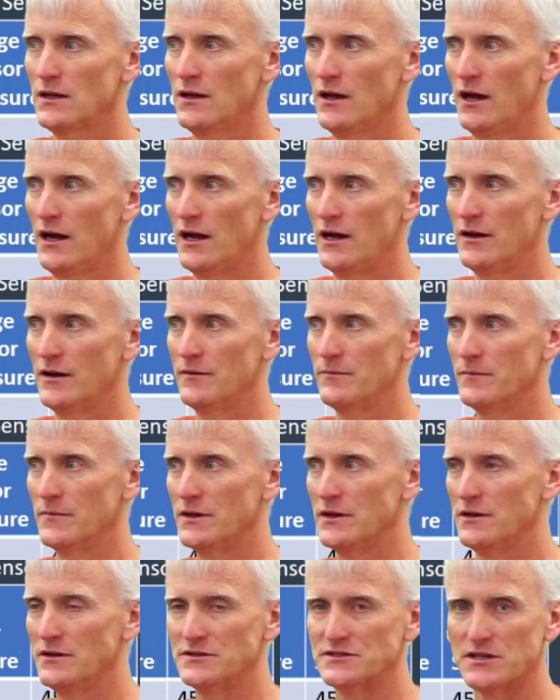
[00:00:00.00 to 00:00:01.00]

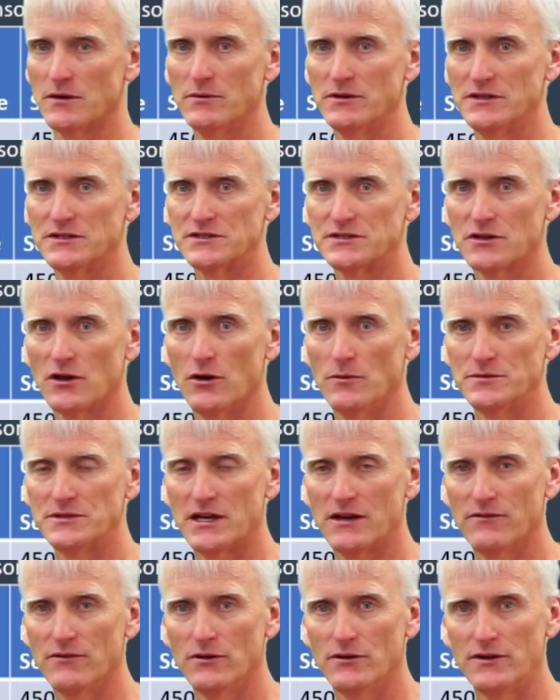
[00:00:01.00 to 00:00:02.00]
some of the scopes
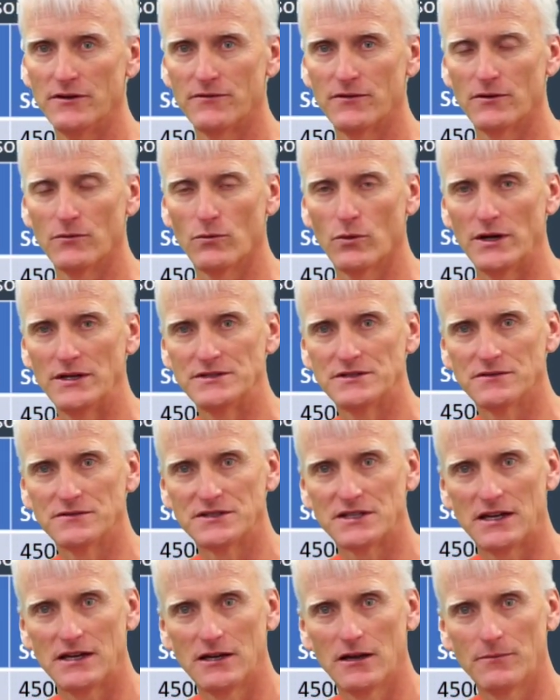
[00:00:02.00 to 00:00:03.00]
have a little different ways of
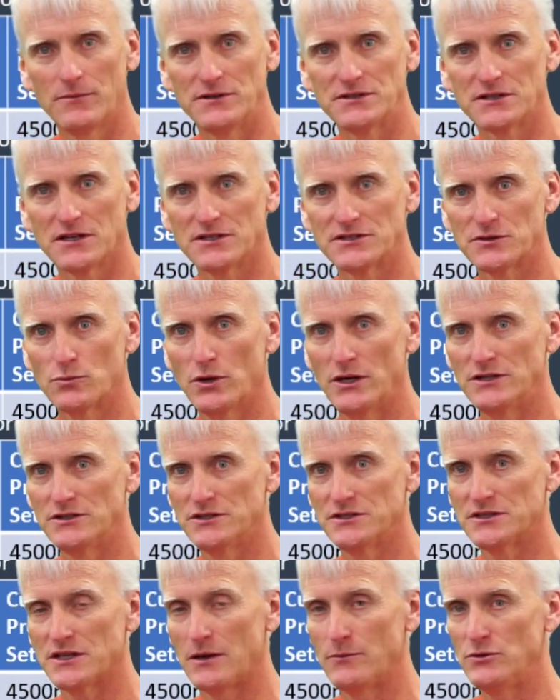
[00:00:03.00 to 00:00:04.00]
setting up these custom
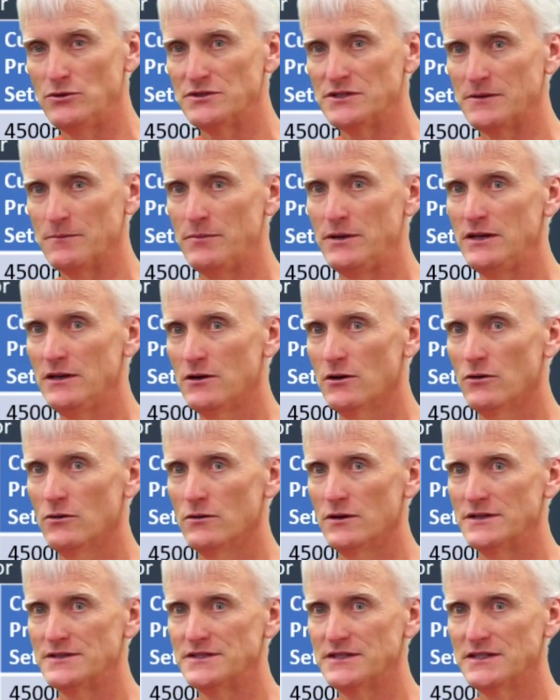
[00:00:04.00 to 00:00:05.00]
ranges. I'm using Pico
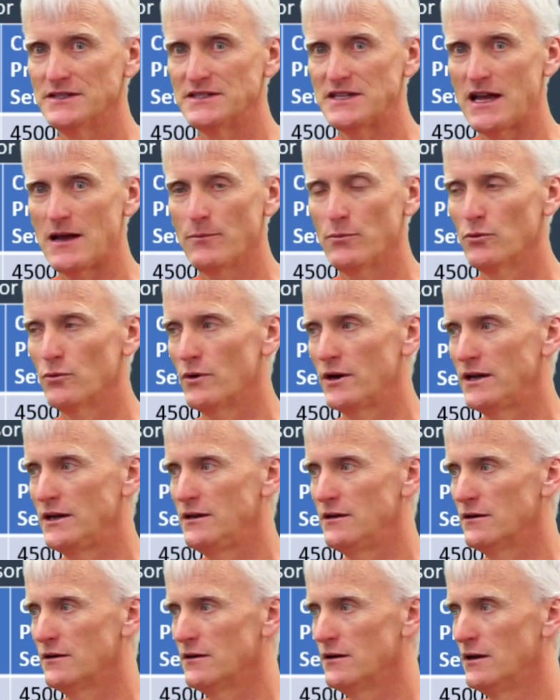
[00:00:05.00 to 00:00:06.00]
as the example right
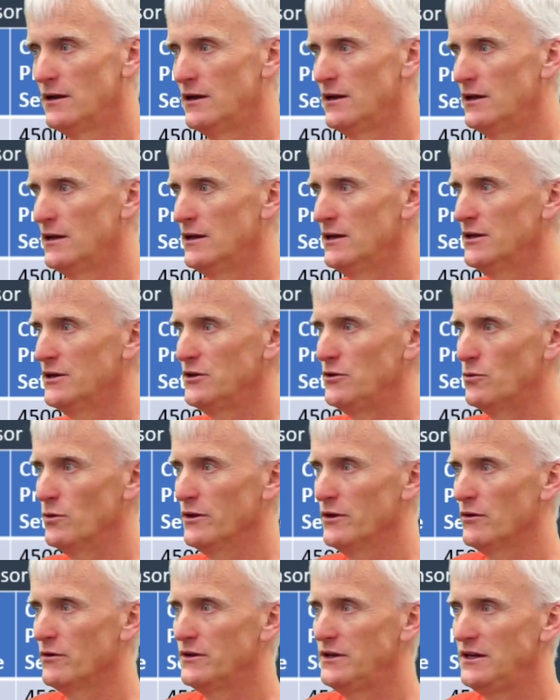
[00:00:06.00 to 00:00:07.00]
here. You
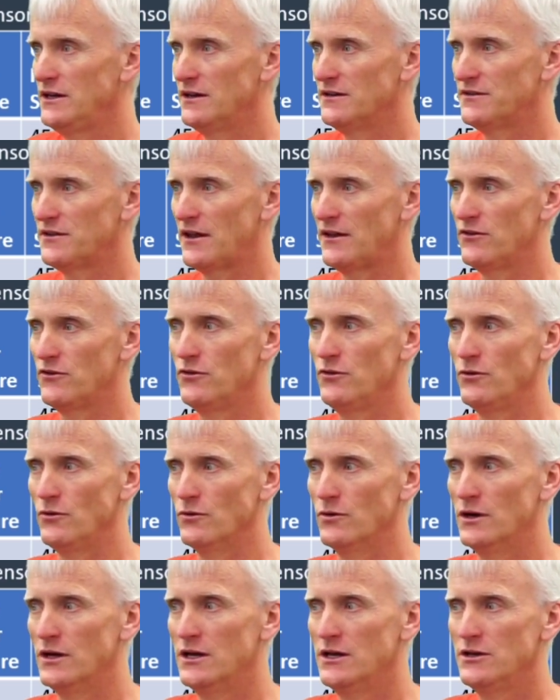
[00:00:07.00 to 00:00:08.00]
really only need to set
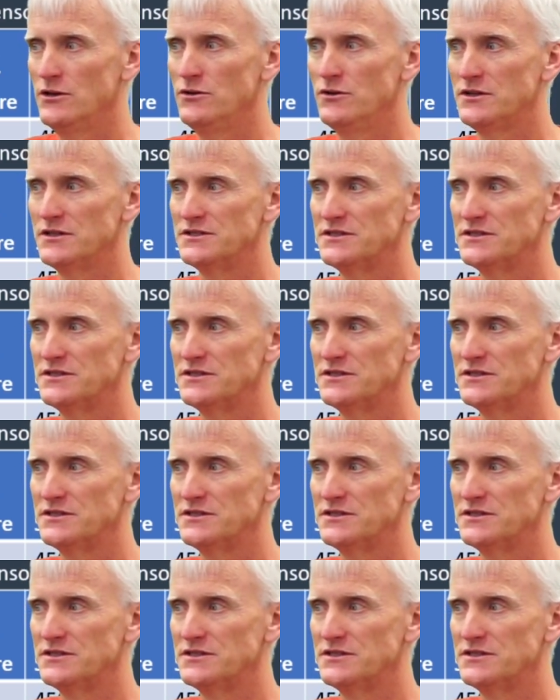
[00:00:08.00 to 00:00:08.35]
2. You can